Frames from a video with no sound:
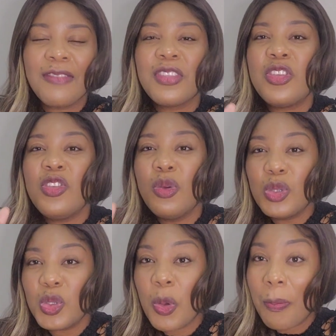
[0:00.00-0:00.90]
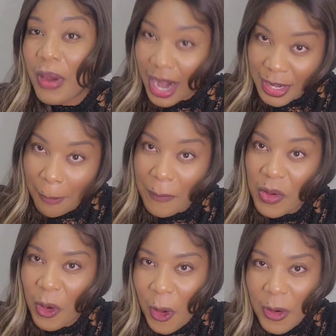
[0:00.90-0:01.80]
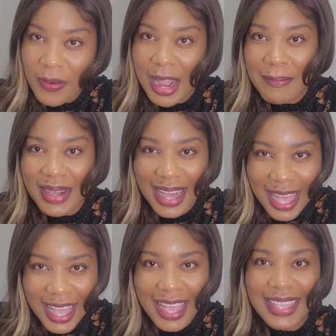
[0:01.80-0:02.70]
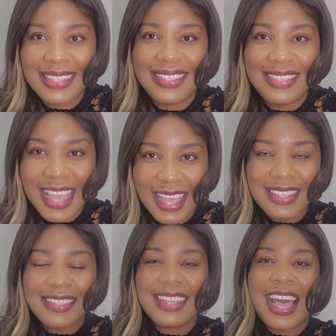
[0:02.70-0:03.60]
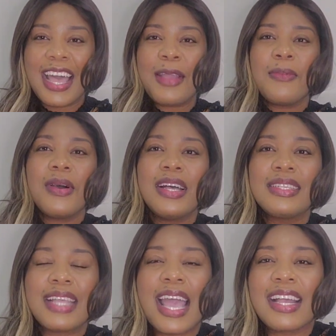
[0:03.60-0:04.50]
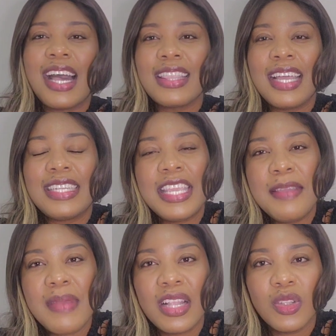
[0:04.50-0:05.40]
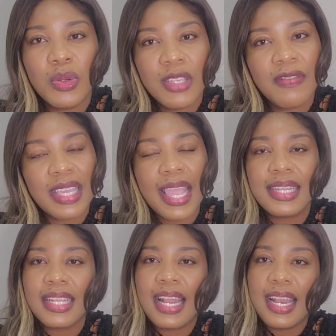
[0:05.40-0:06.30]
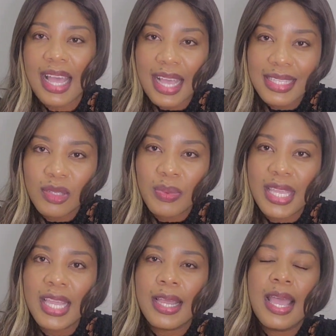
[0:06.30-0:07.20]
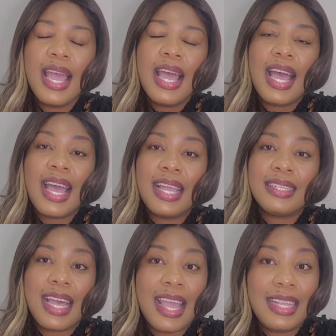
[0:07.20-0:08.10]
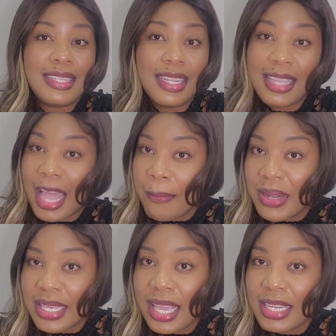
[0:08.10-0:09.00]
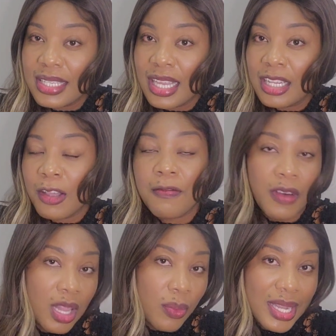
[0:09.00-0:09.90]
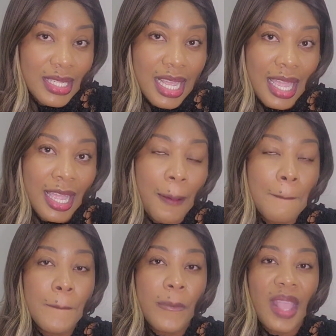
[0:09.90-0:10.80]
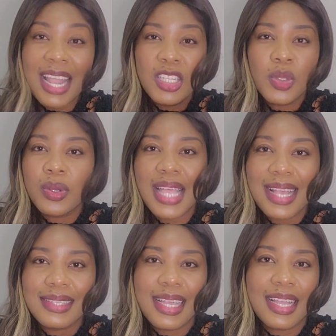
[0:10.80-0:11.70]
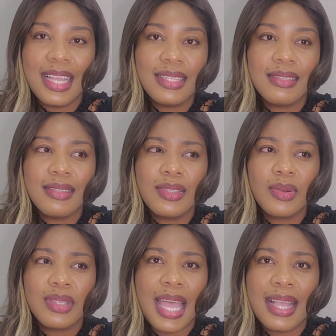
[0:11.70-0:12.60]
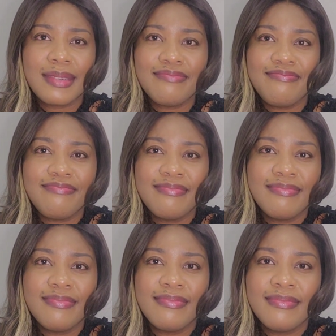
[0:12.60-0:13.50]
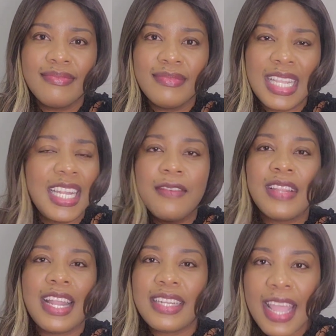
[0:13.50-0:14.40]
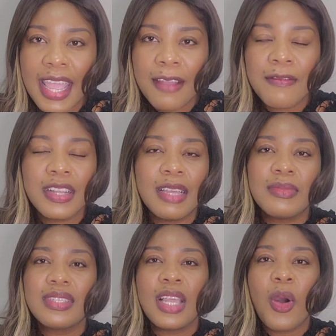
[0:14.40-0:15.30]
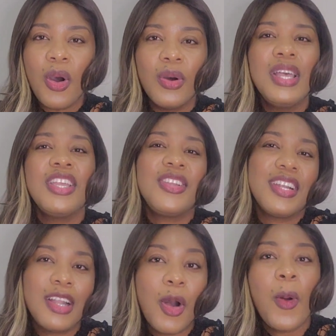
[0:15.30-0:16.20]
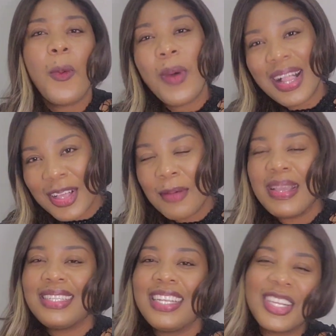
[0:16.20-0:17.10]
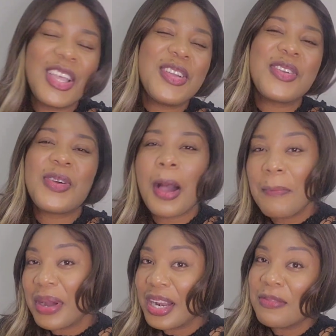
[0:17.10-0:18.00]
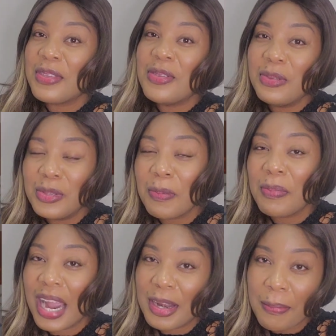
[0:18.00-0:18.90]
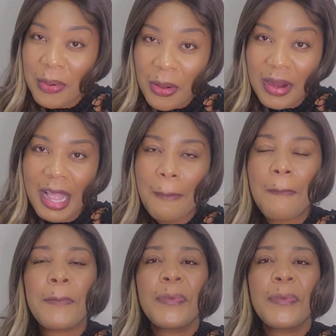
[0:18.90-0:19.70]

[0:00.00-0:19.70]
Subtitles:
of the YouTube Partner Program, guys. Yes, I got that email notification last week, and I did the application the following day, and it took like seconds. It took like not even a day for them to say, oh, you're now welcome, Yasheika, you're now a part of the YouTube Partner Program.